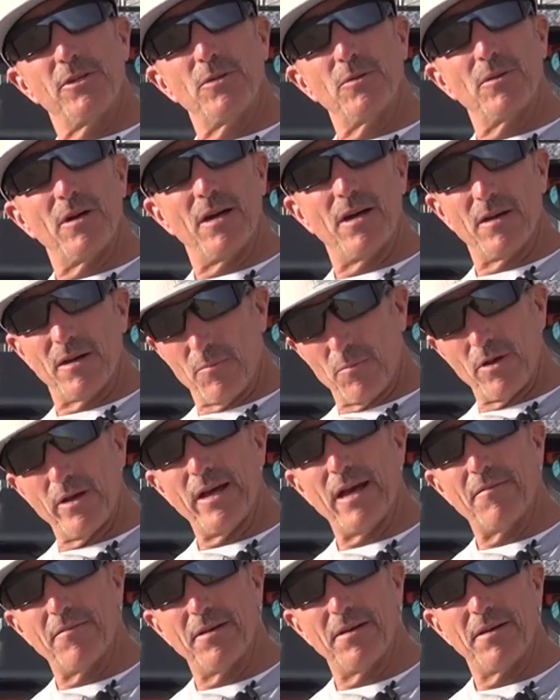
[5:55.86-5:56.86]
to, and
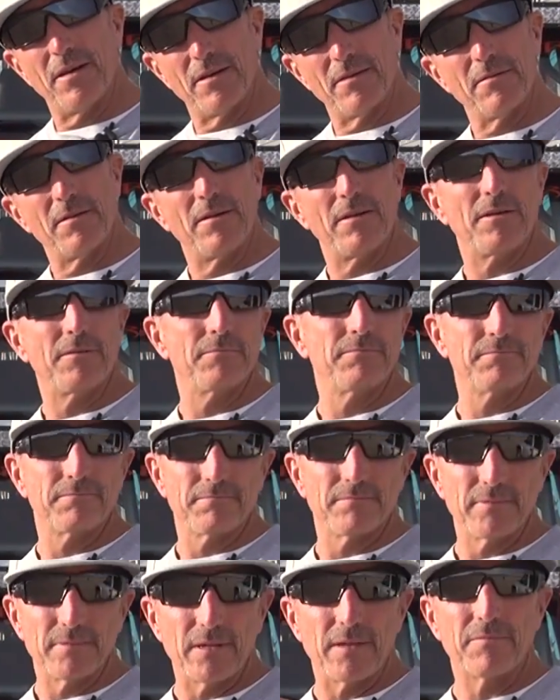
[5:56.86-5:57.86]
we'll have a
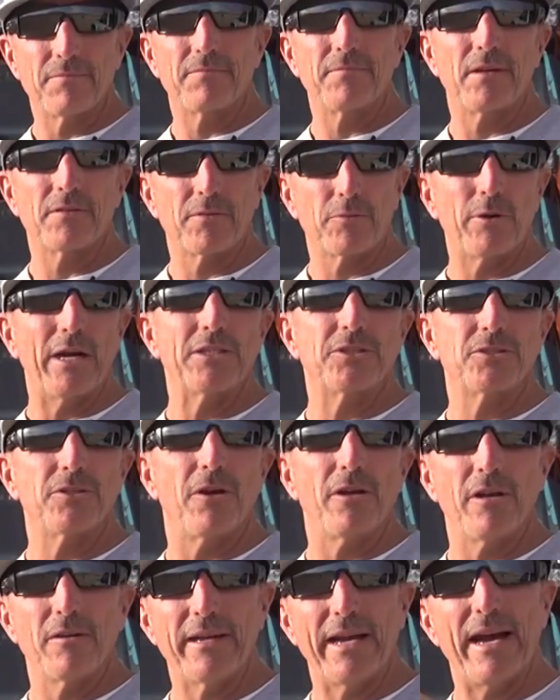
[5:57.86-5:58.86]
thread
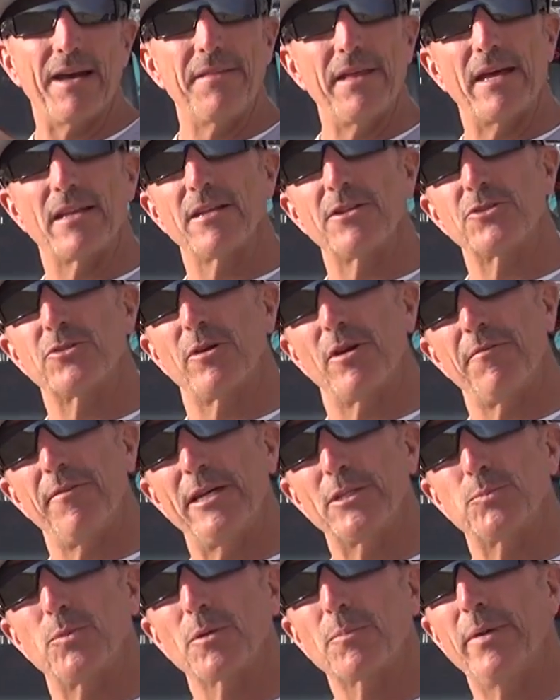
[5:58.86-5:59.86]
started, add that list to our
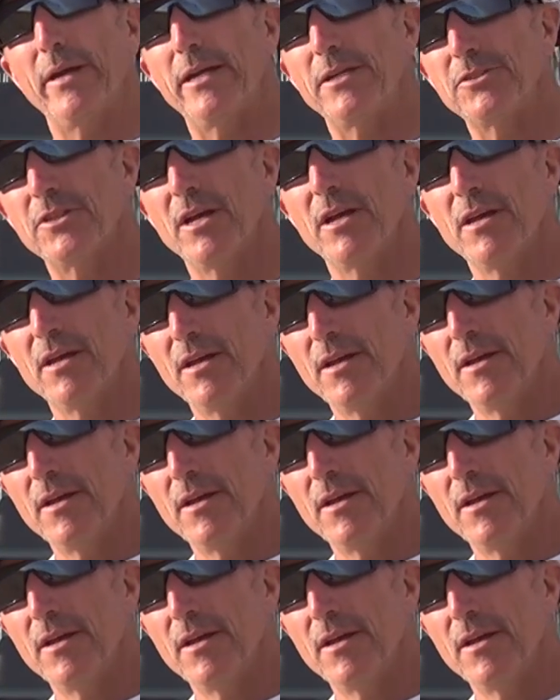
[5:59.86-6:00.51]
Facebook page.